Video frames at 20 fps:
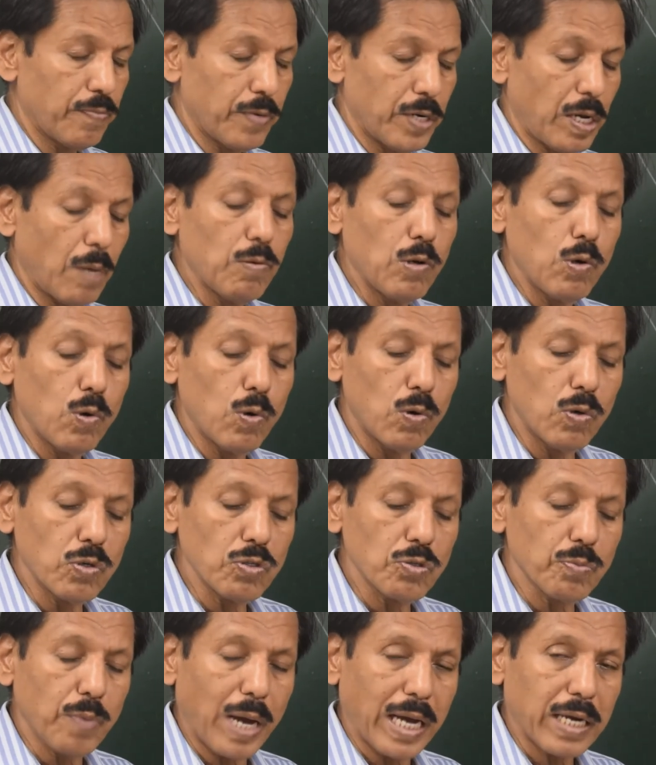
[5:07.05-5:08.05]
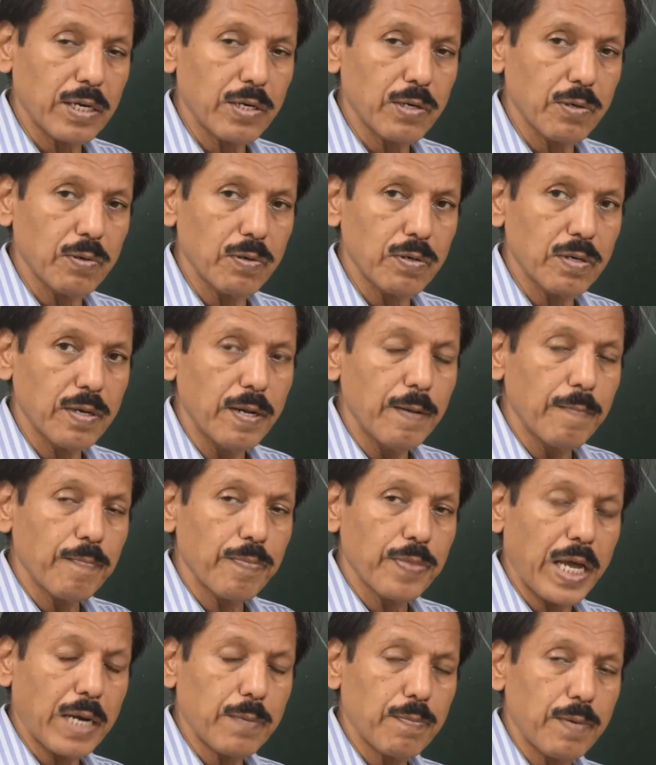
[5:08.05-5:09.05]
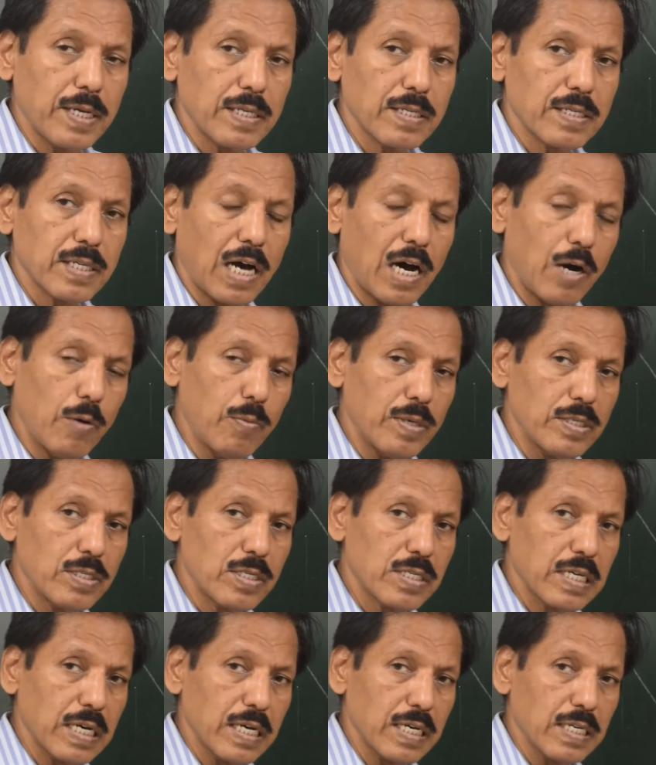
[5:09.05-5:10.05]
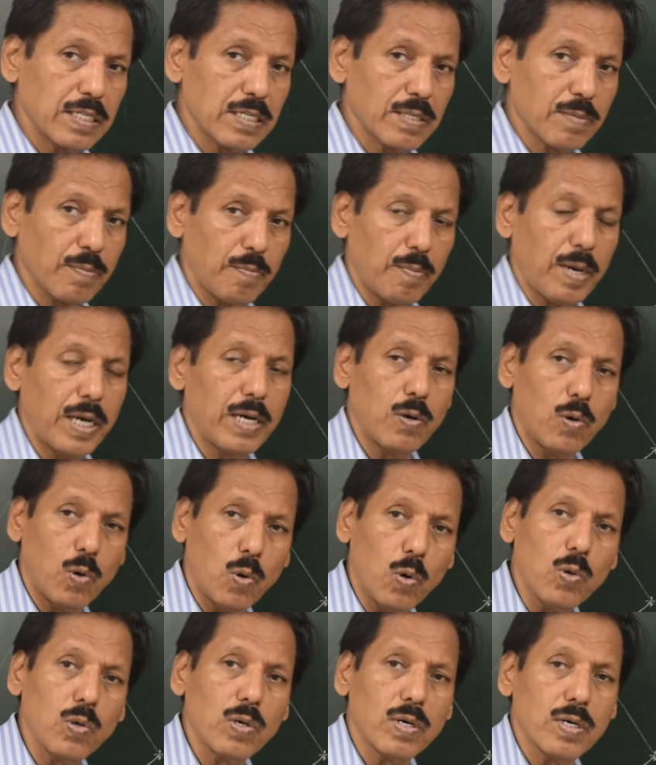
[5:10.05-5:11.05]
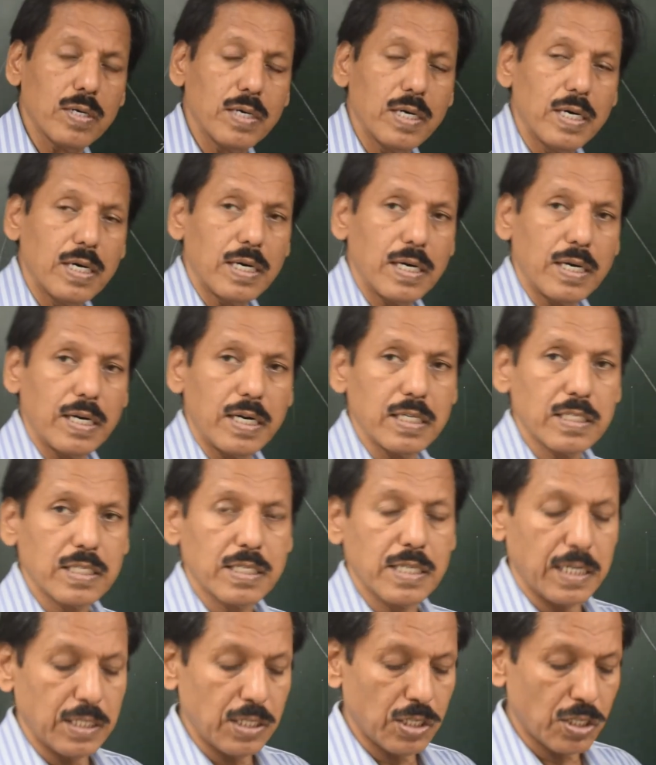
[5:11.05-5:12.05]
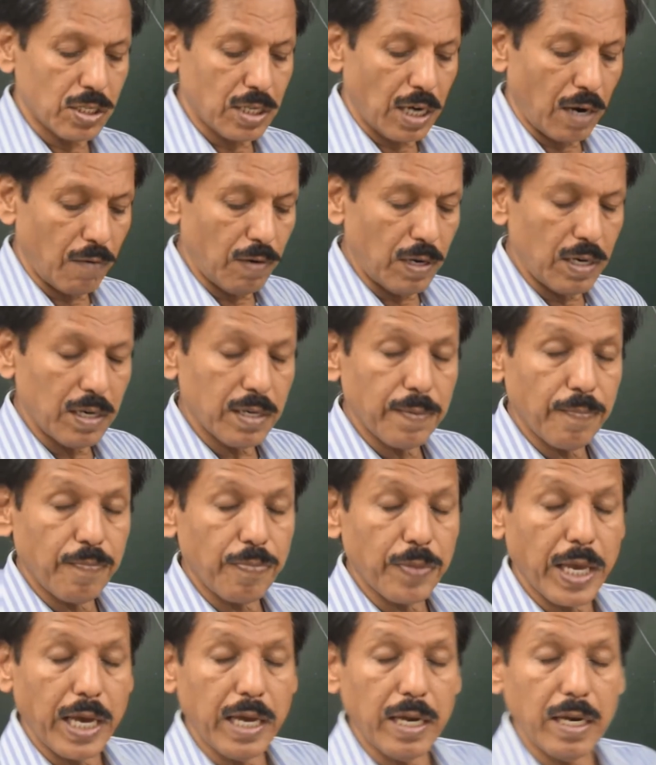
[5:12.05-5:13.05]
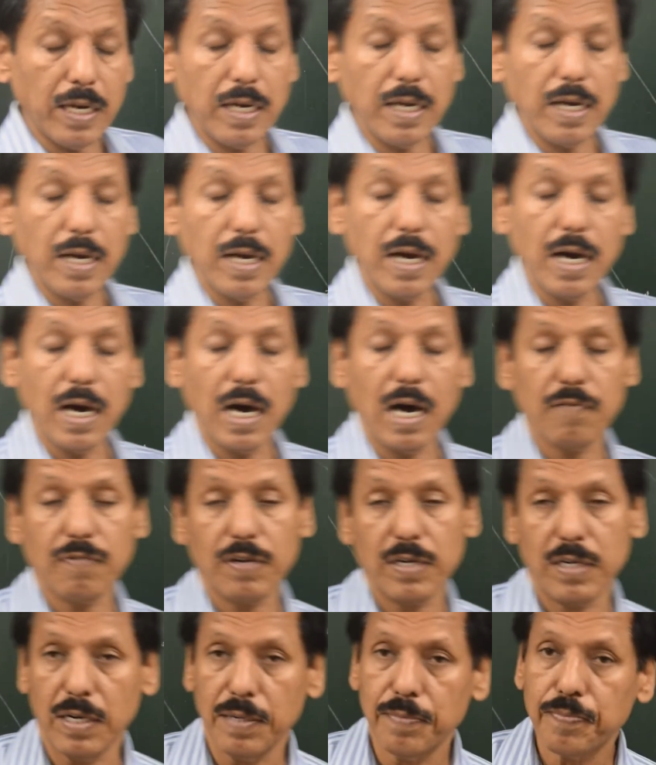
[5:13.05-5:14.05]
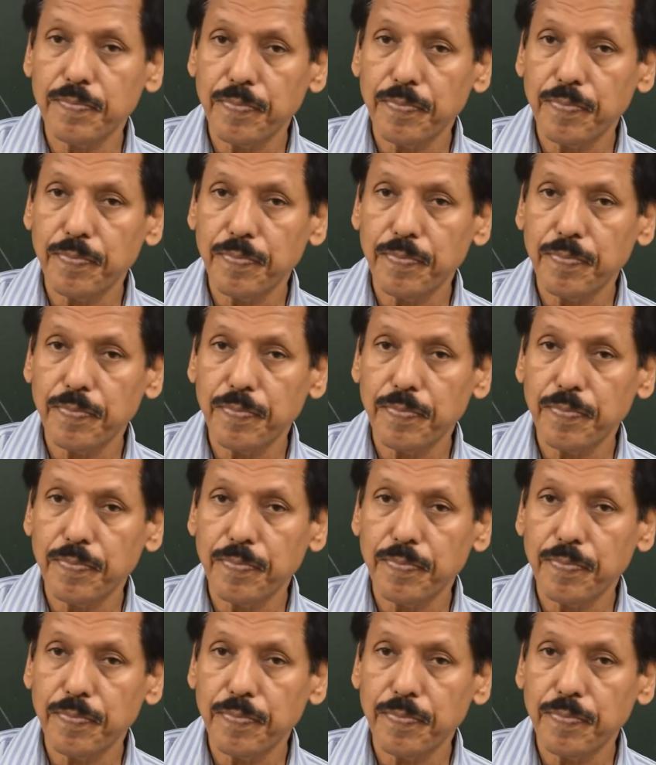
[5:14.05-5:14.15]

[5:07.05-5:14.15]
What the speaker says: WO's magnitude, that means how much is my own distance traveled in half an hour.